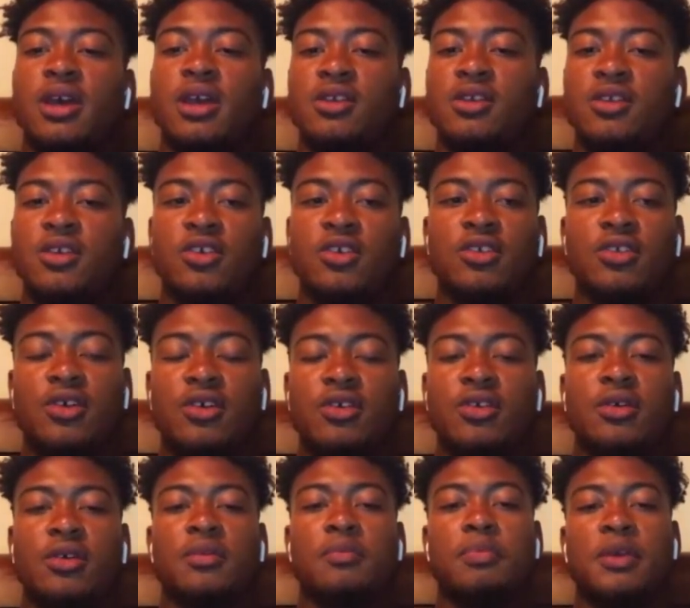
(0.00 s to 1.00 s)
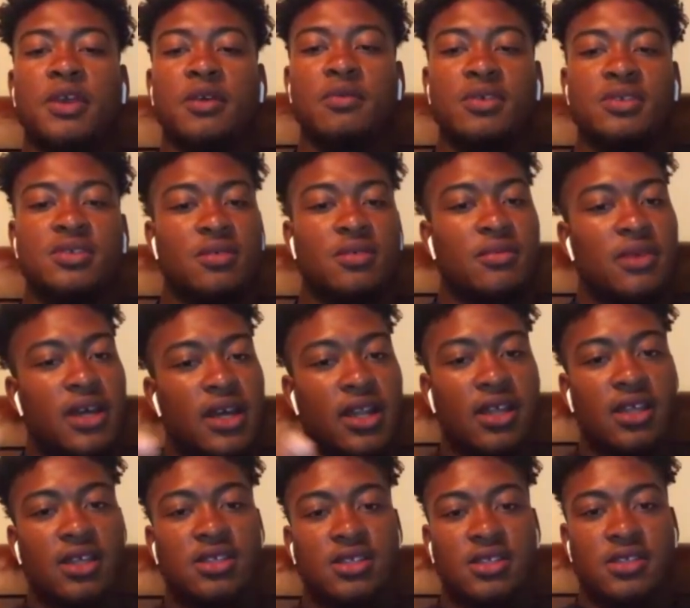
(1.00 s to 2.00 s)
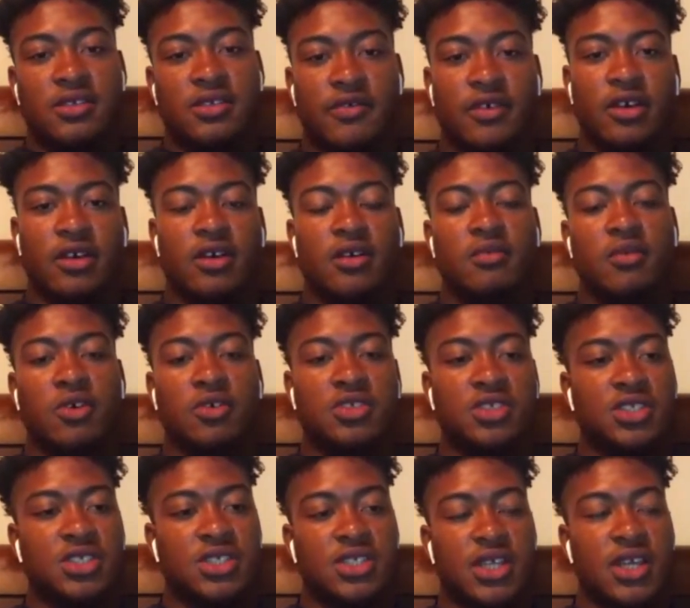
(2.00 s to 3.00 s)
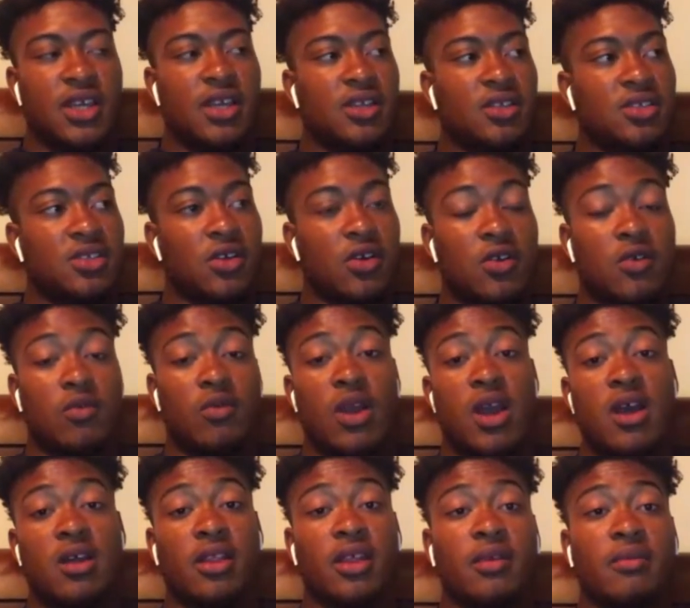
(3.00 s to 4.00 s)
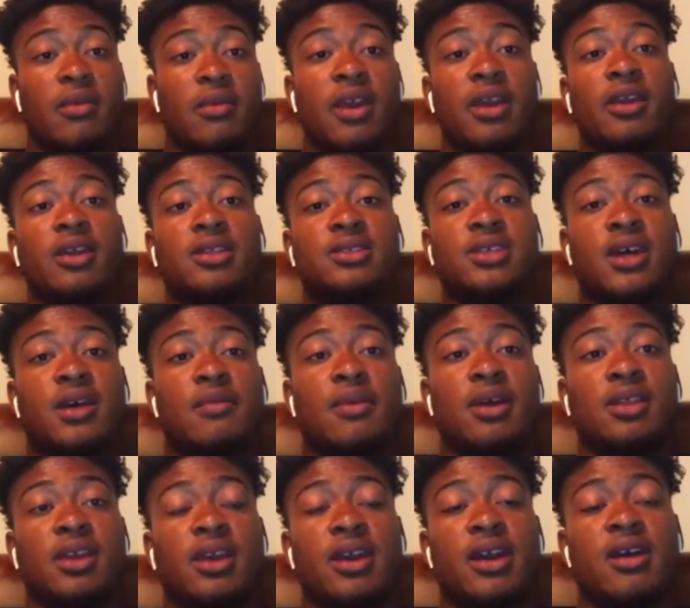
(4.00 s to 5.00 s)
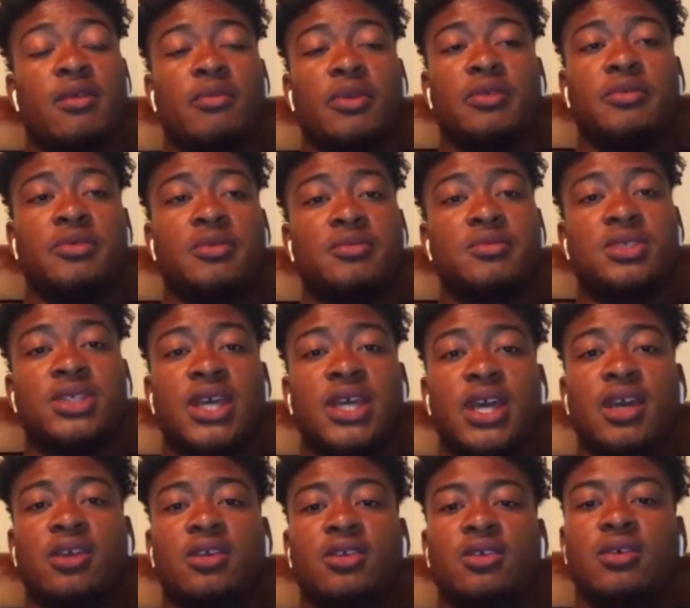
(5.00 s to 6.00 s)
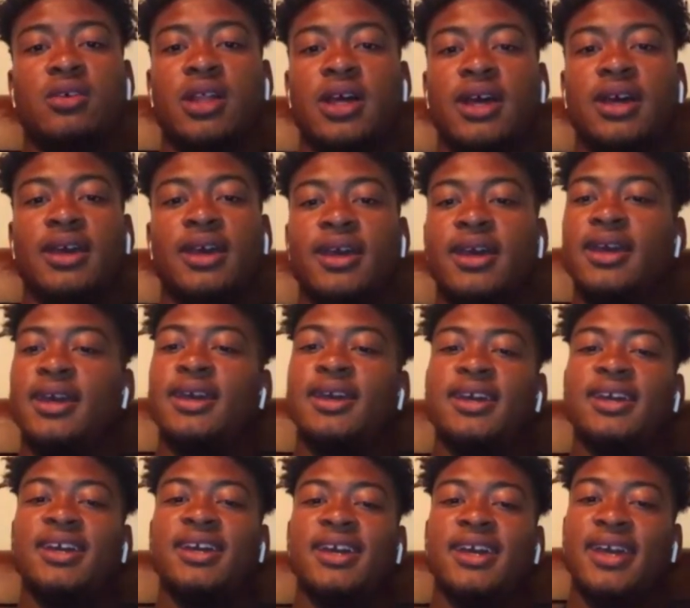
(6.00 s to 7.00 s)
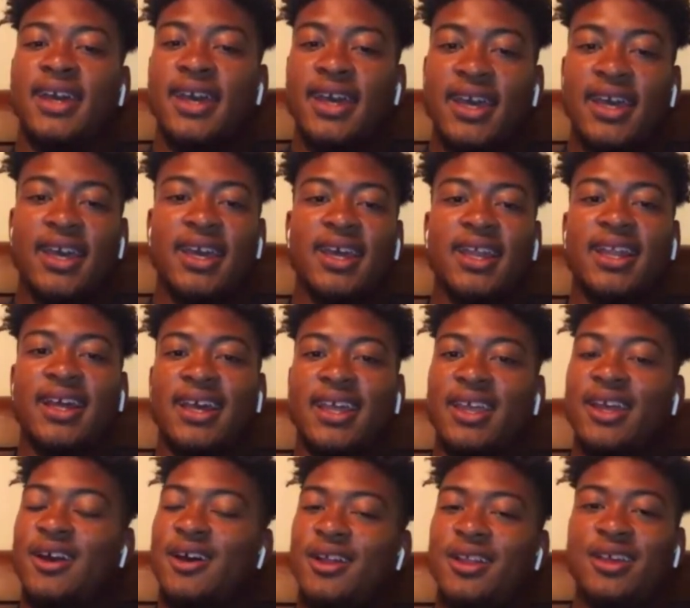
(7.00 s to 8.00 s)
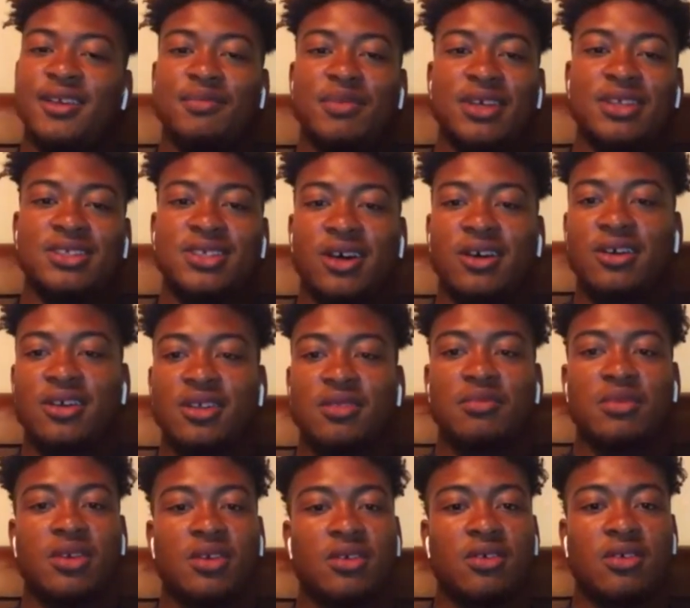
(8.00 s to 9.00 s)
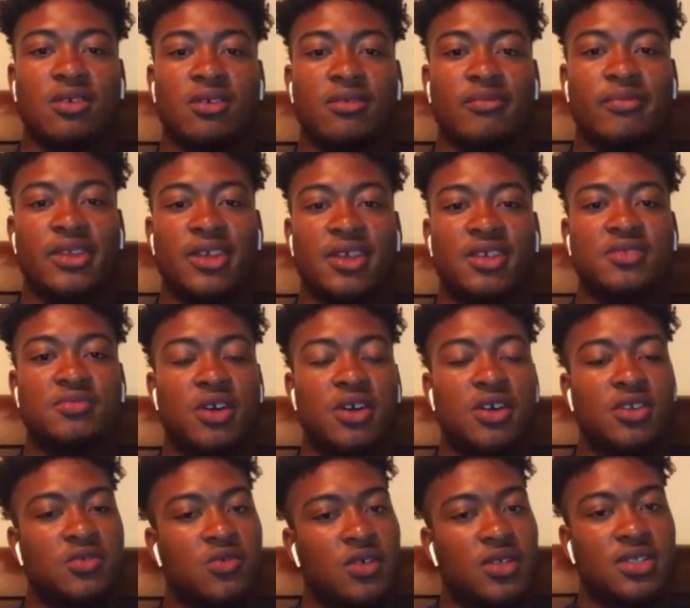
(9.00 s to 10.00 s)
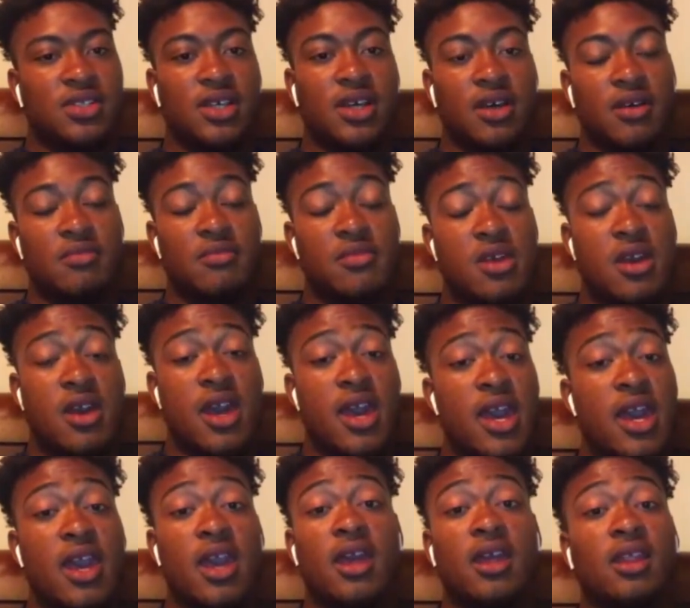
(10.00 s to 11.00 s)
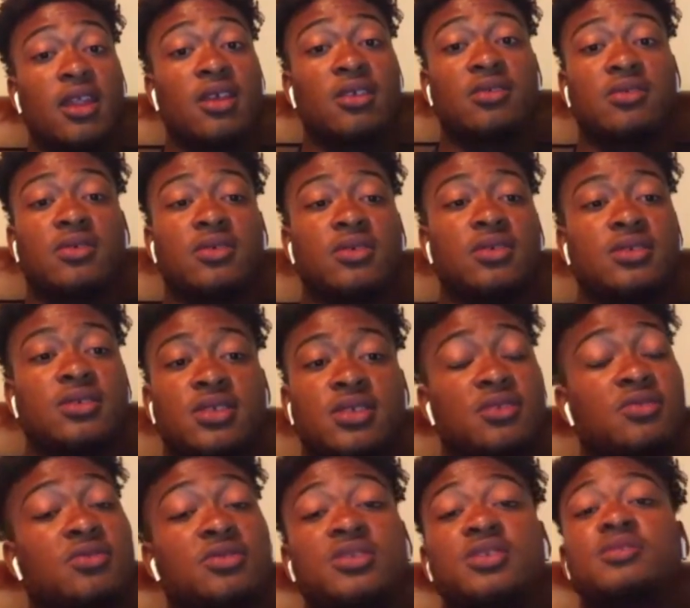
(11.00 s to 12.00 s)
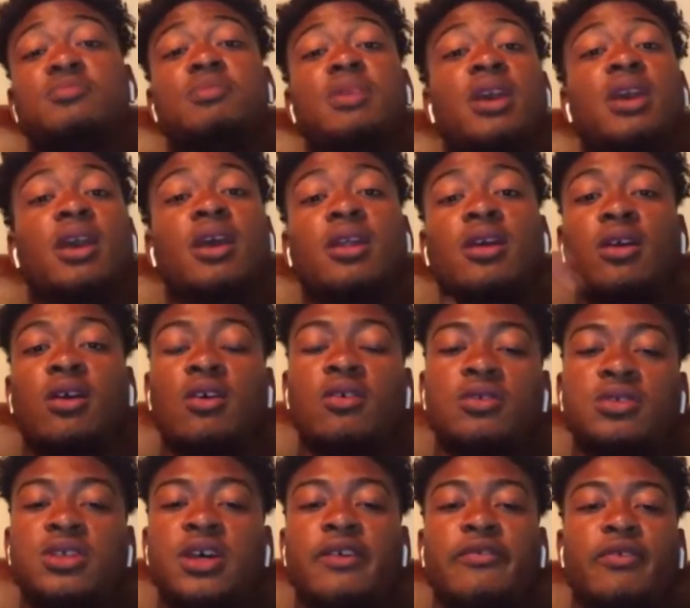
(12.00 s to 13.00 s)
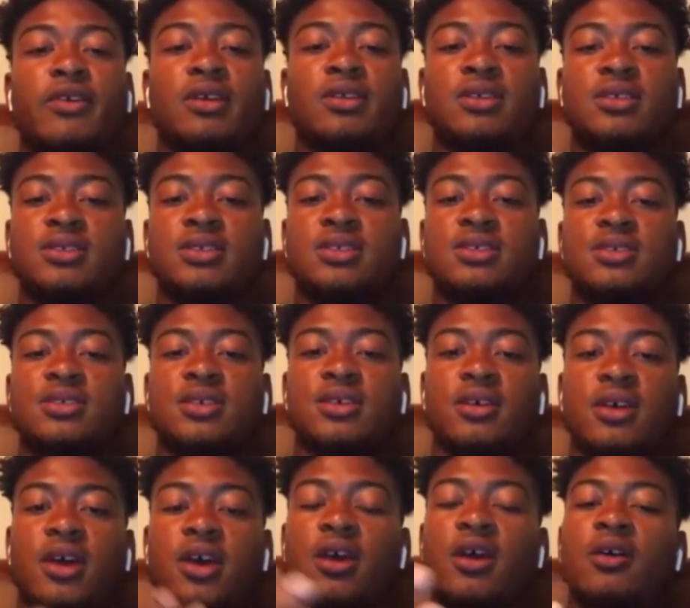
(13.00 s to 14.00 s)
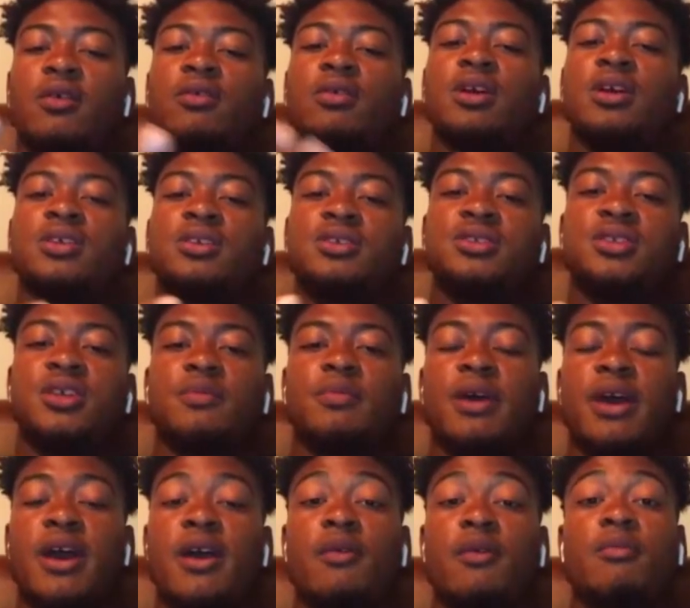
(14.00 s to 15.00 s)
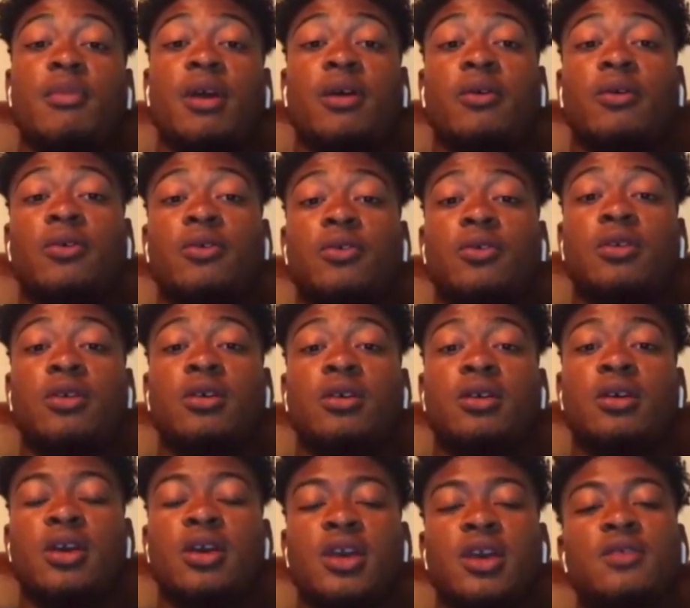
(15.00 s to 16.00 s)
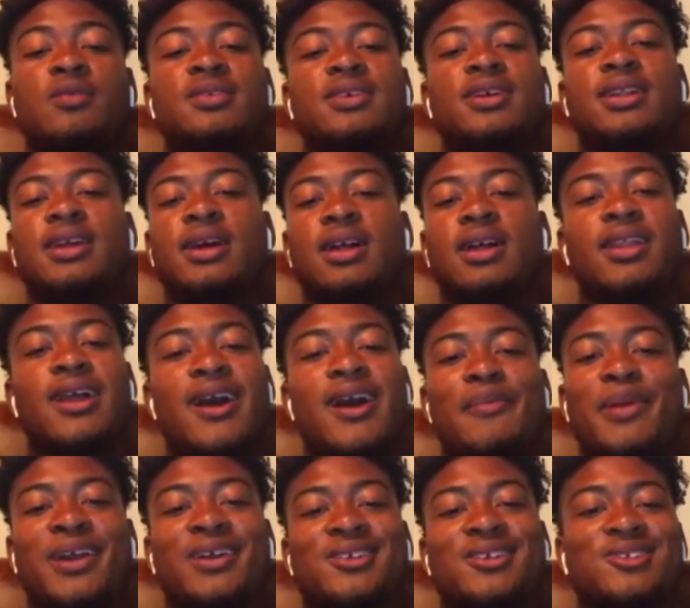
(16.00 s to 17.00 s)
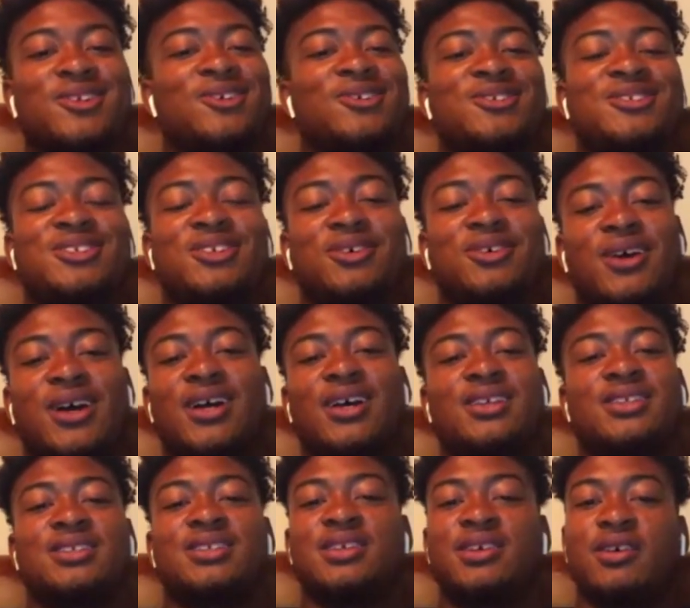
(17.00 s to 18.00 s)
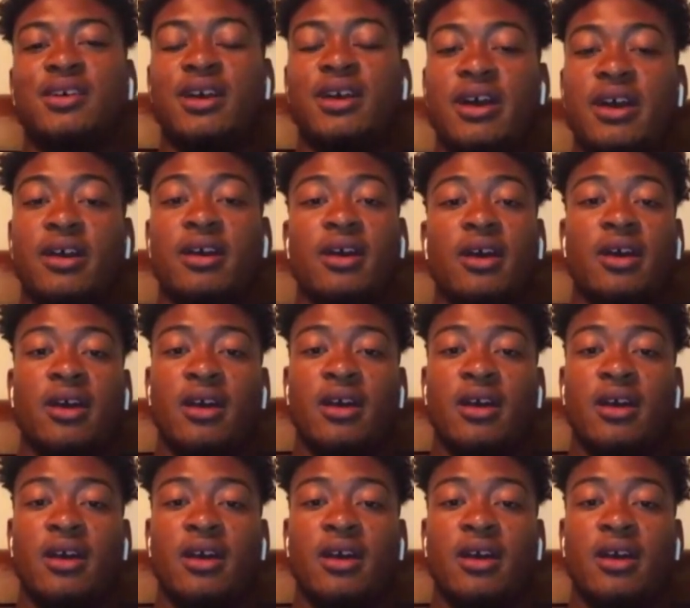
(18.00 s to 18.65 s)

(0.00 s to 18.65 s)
You compete with somebody, emotions change. So around like married time, I think I remember them saying, like, hey, like y'all ain't been talking to me as much. What's up? And this was just me and the coach at first, because this is the relationship I had with my recruiter. He was a linebackers coach, so I still got